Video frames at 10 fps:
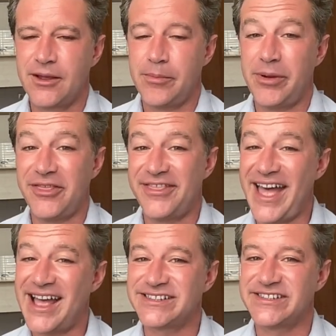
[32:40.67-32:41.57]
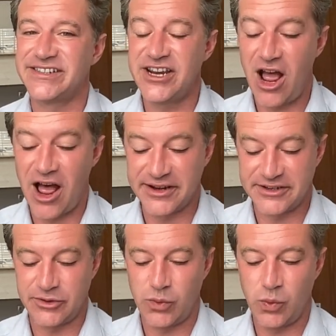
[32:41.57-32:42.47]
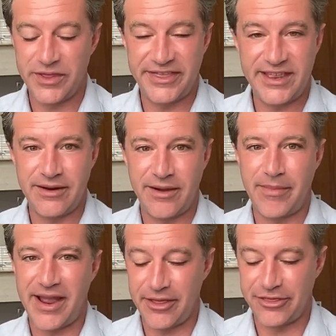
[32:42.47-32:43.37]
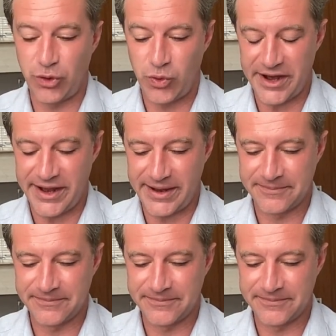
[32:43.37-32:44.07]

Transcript: but that's not within my authority.